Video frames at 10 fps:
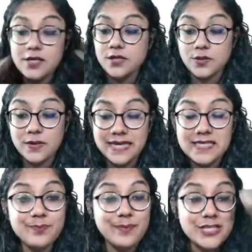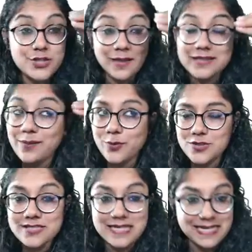So guys, benchmarking
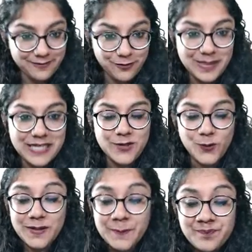process can never be ignored.